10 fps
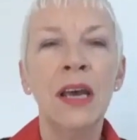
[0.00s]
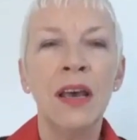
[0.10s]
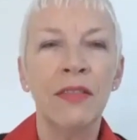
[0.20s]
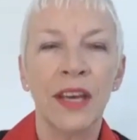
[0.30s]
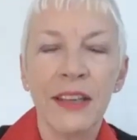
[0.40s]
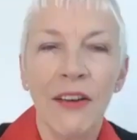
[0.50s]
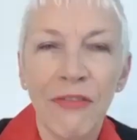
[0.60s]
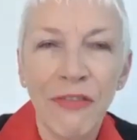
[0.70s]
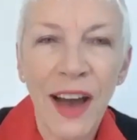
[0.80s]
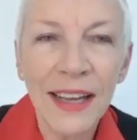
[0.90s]
that
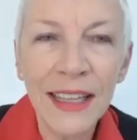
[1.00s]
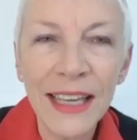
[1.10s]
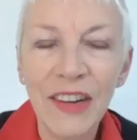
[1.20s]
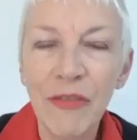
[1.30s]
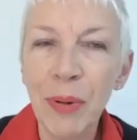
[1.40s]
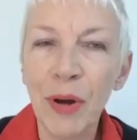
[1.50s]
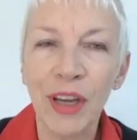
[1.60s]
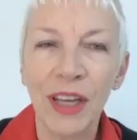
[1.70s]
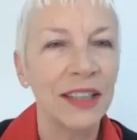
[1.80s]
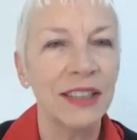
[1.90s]
finally kind of
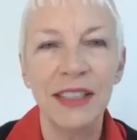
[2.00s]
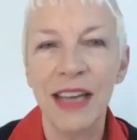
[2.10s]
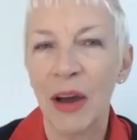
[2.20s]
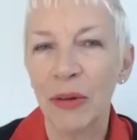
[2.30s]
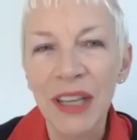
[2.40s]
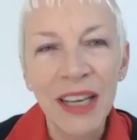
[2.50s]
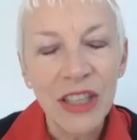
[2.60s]
percolated down